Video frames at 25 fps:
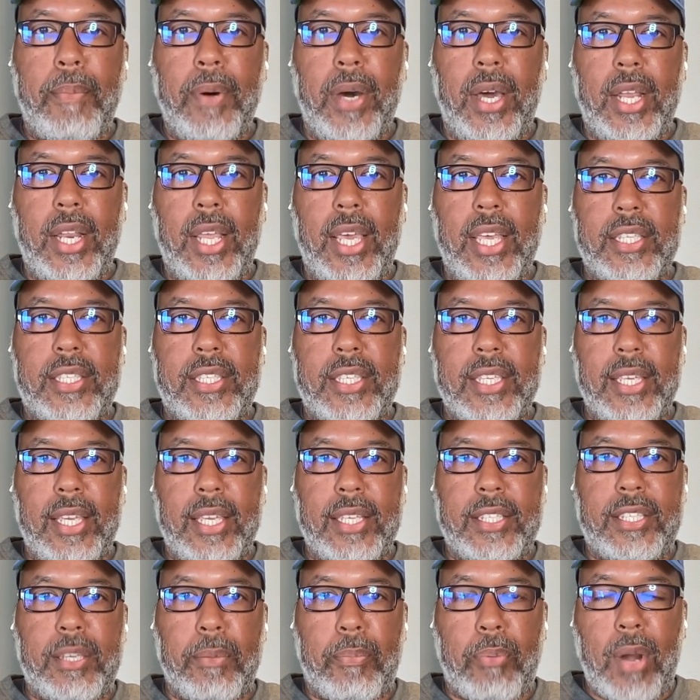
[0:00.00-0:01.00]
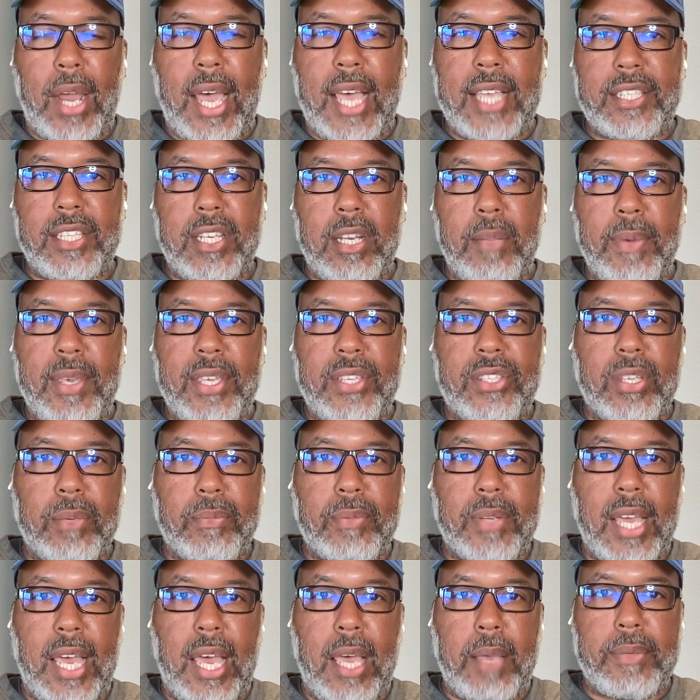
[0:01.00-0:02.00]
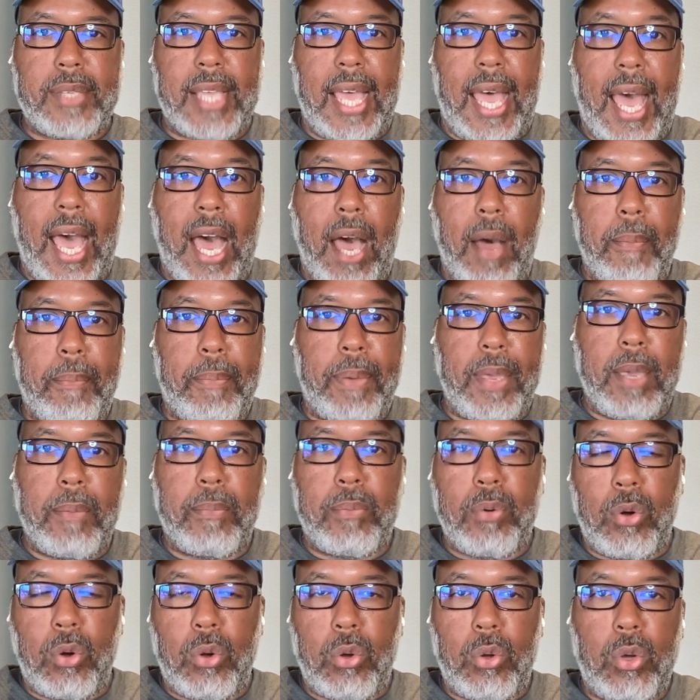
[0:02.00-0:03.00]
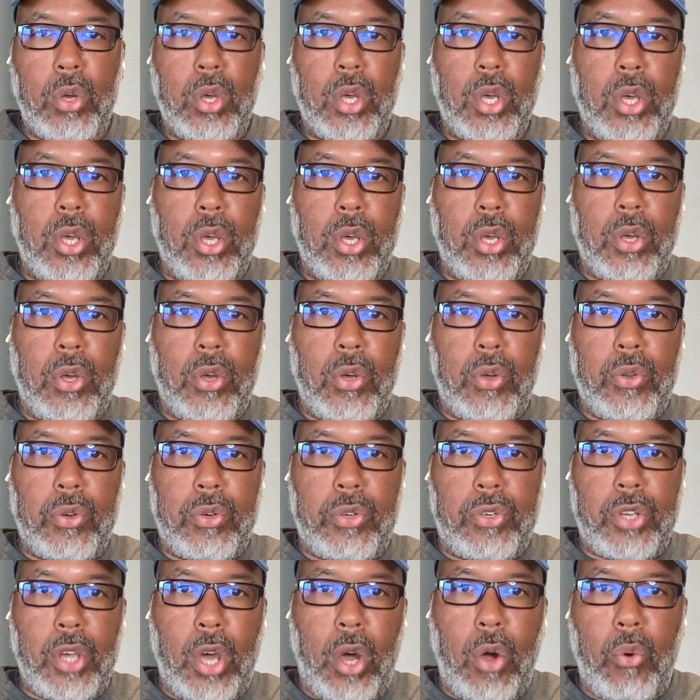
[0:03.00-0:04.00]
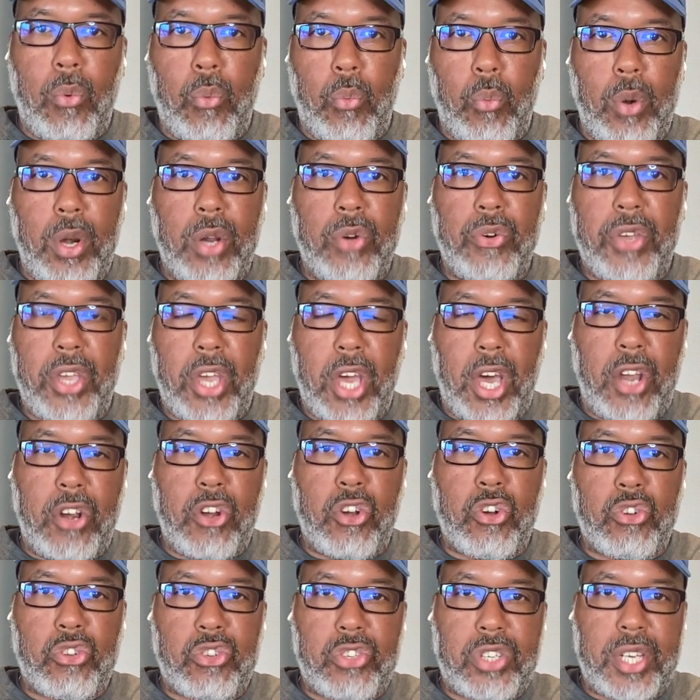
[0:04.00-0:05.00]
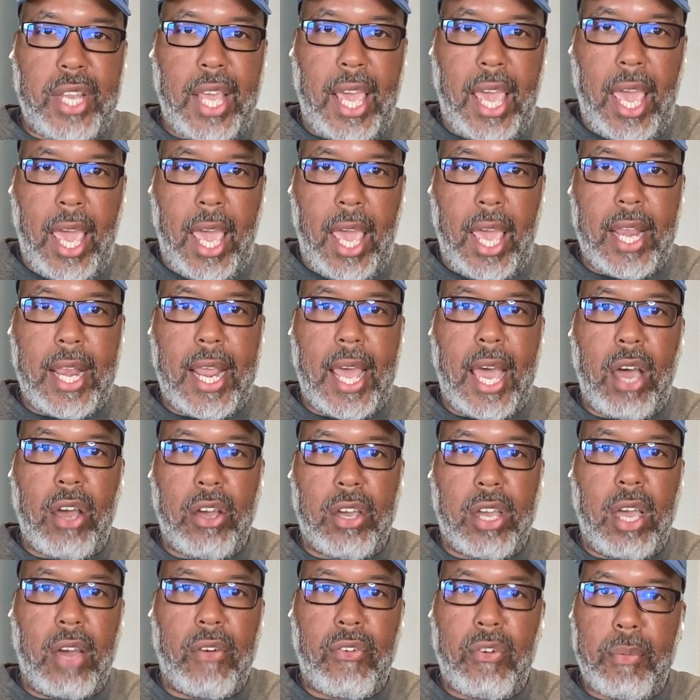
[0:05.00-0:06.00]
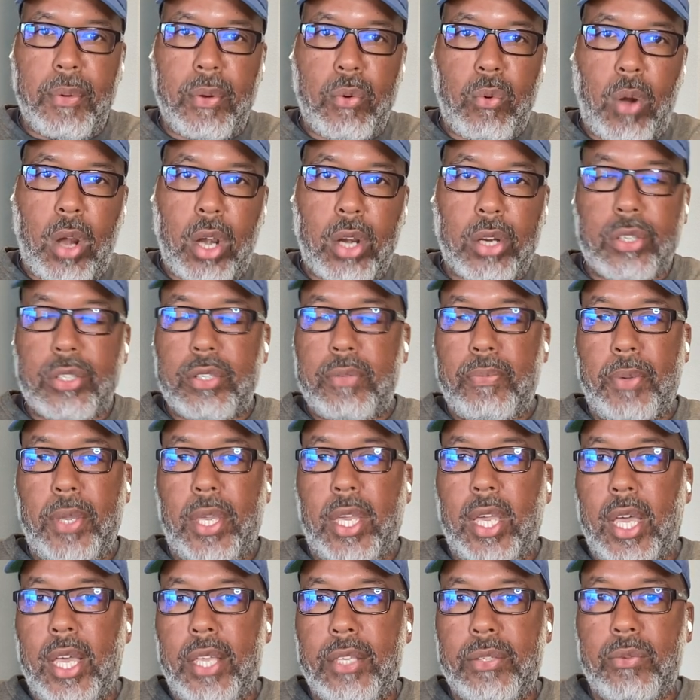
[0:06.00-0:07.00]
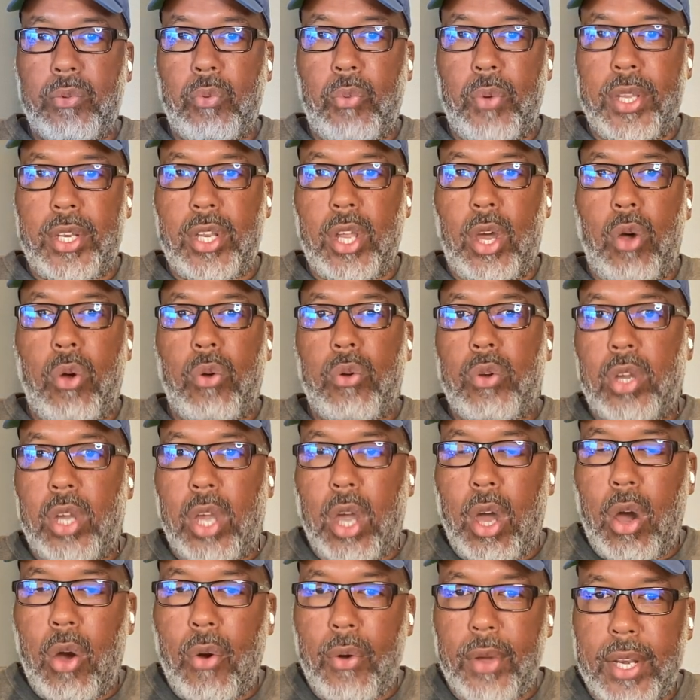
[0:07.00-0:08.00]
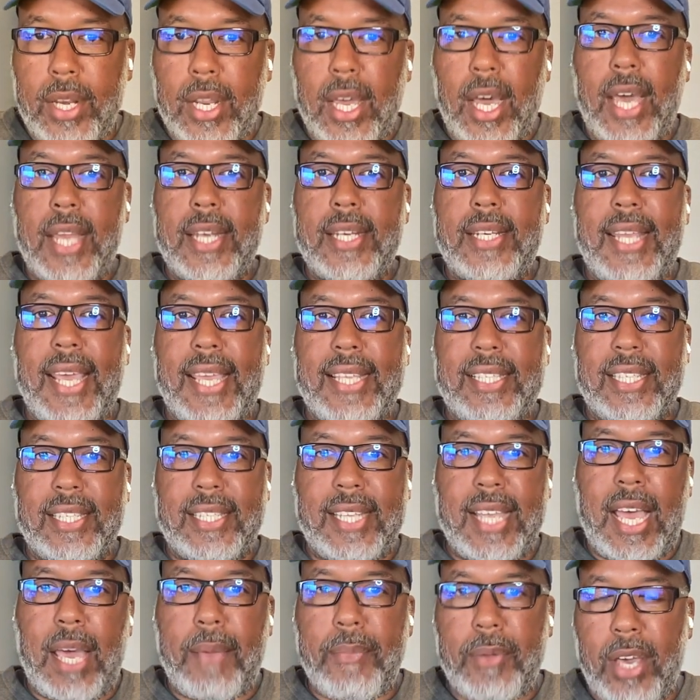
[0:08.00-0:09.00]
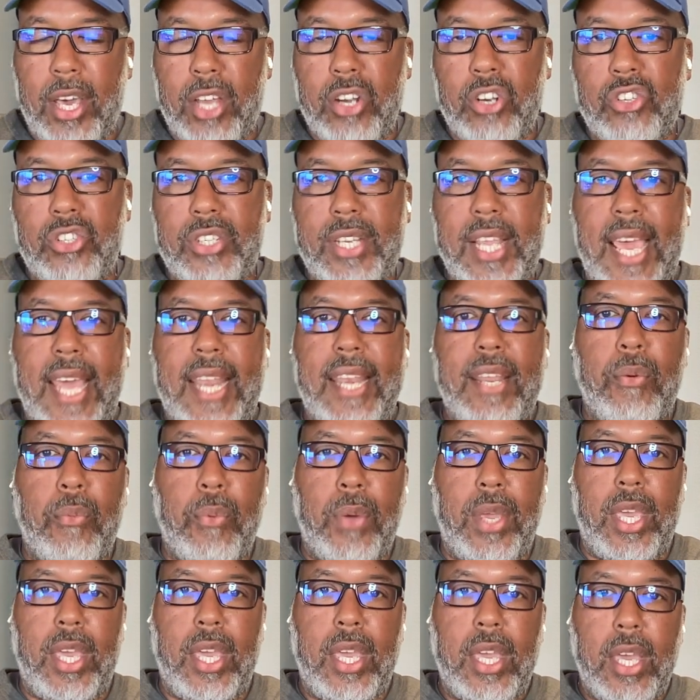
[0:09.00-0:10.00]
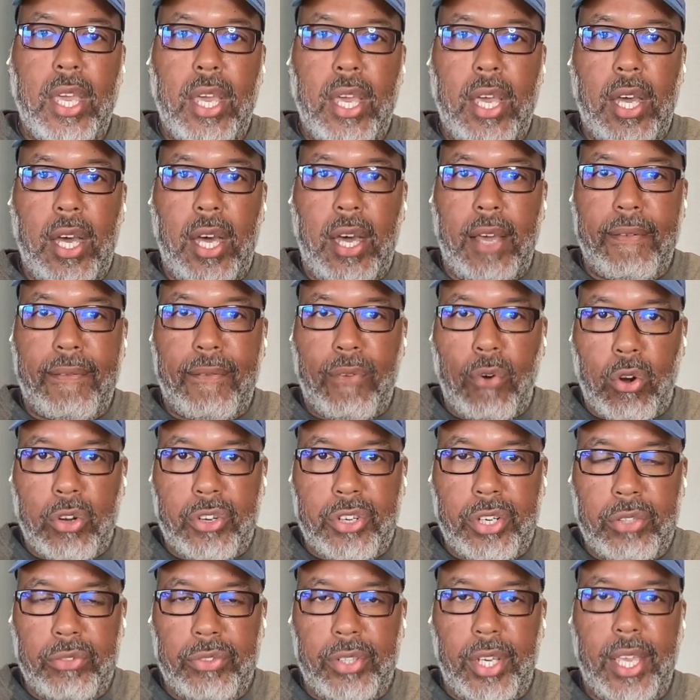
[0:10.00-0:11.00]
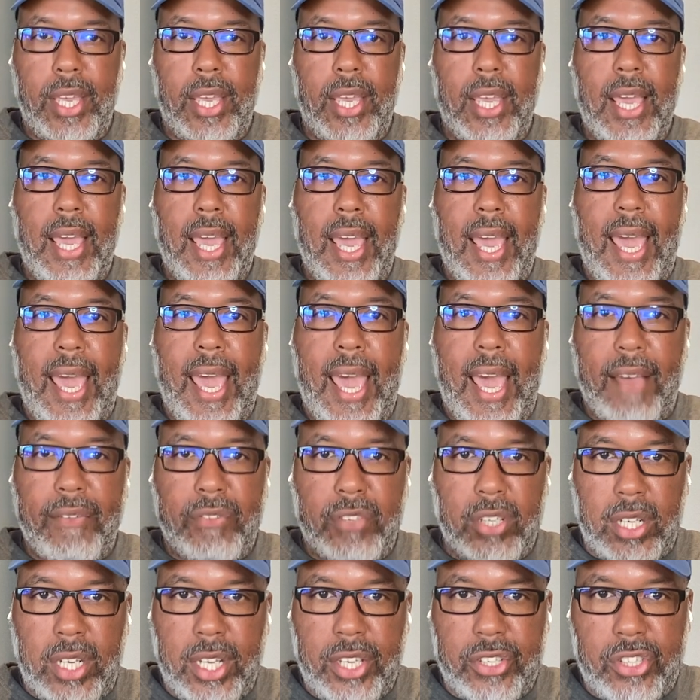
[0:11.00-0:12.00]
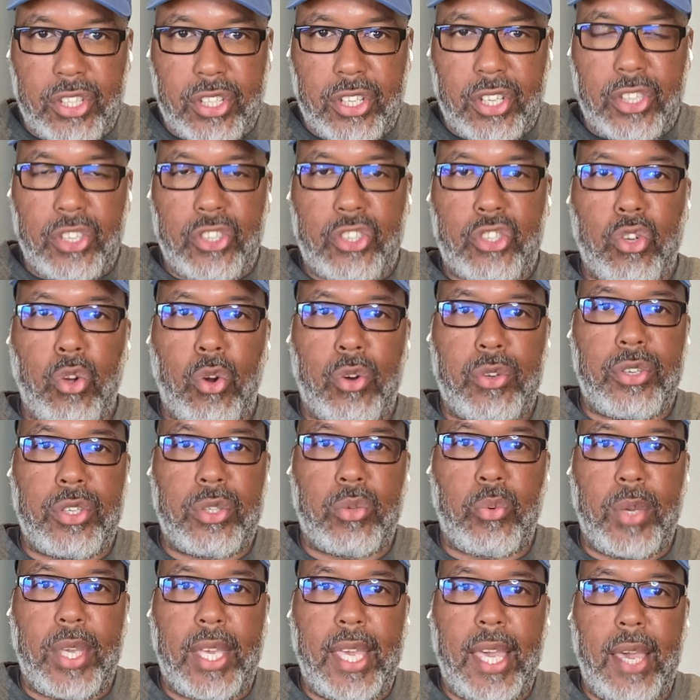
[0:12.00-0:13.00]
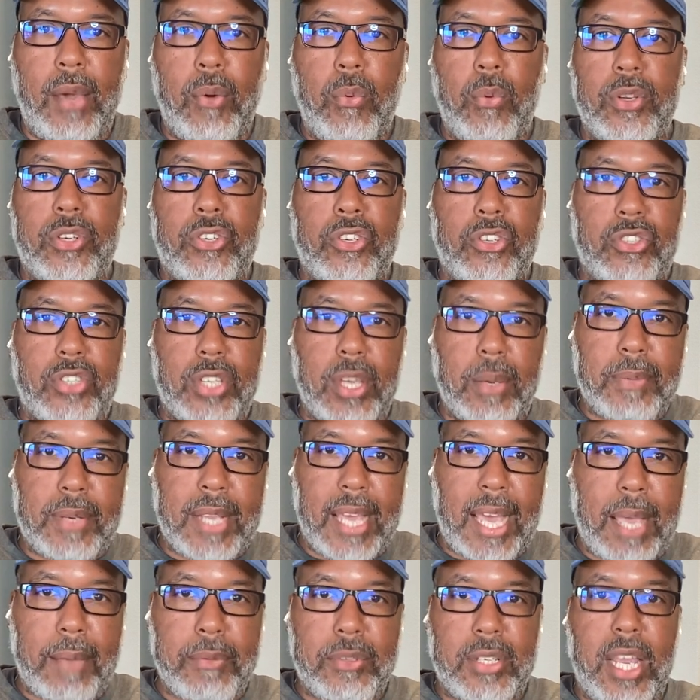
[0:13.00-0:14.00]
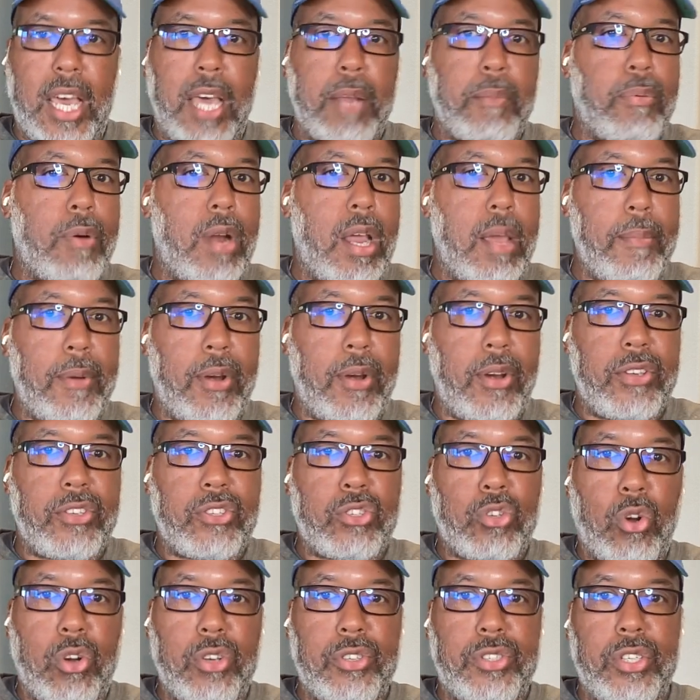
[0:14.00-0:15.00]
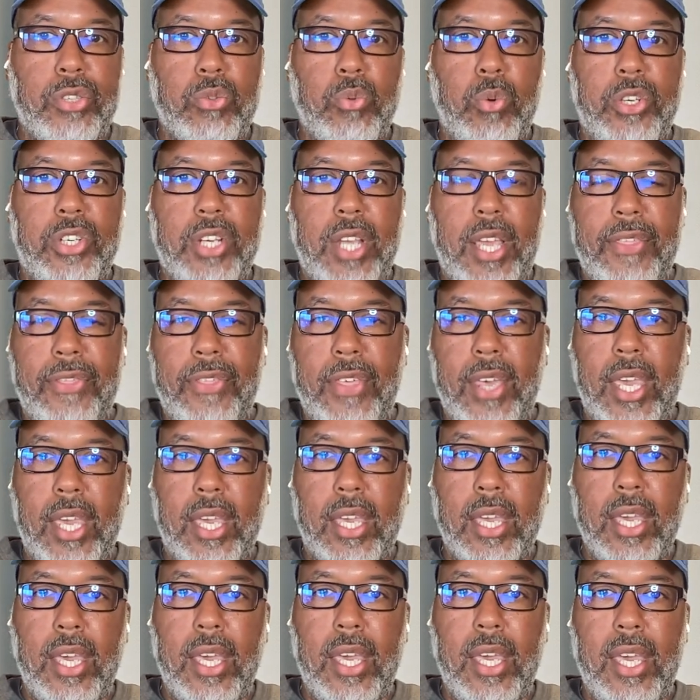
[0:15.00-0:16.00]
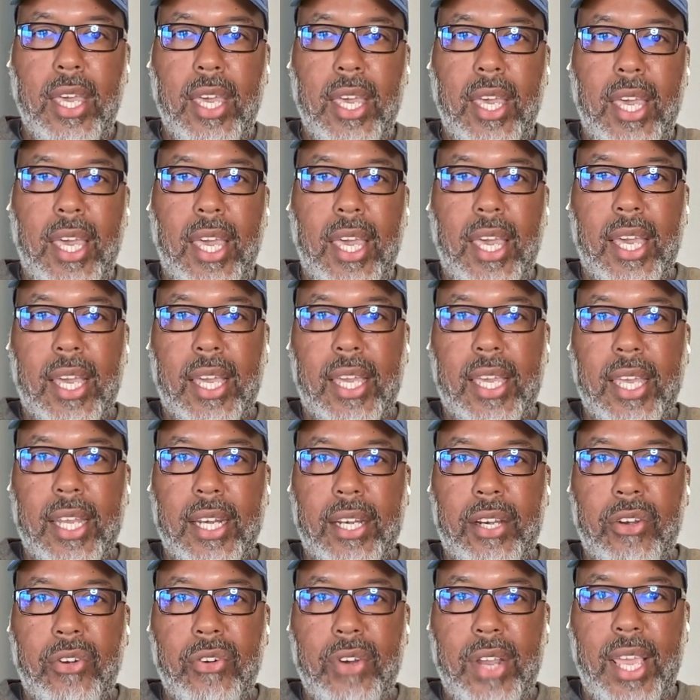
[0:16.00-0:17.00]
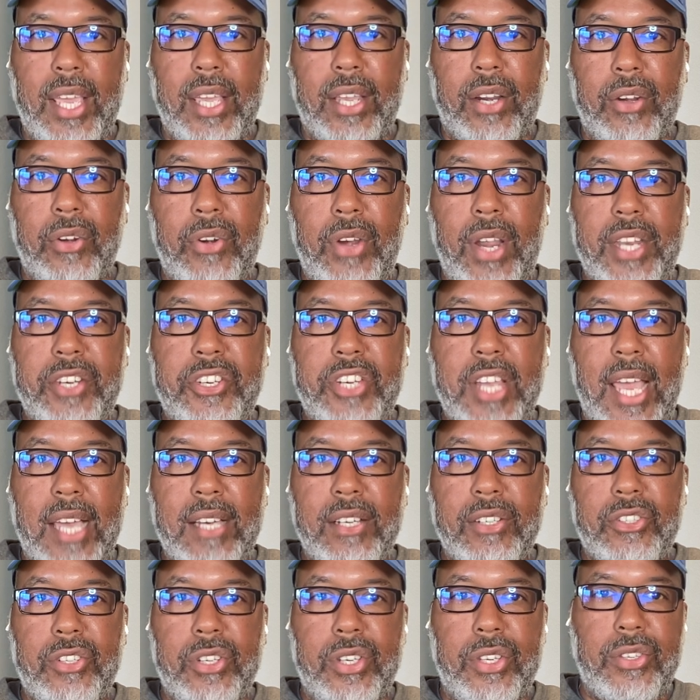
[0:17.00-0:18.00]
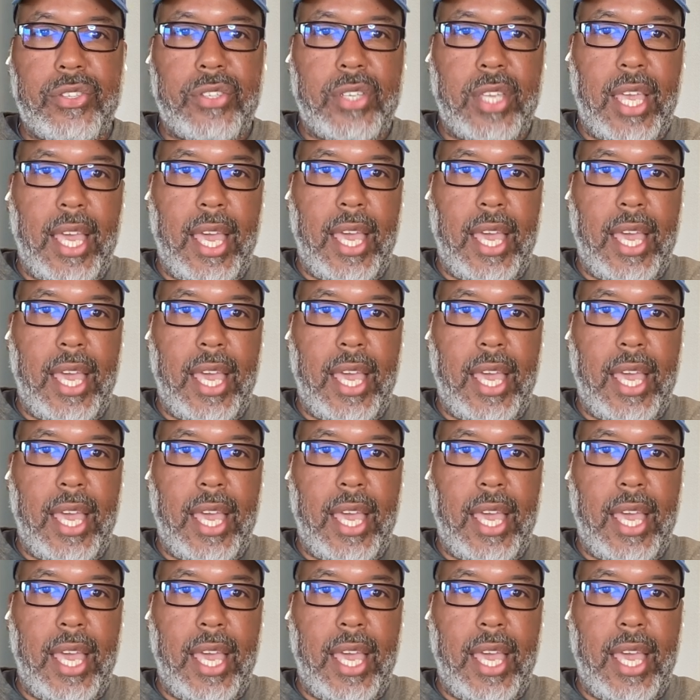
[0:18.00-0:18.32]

but it's surprising to me sometimes how people don't really understand how government works, because we don't go and take the time to understand that we unfortunately have to listen to the sources we get, which are sometimes not primary sources, which I think can create challenges.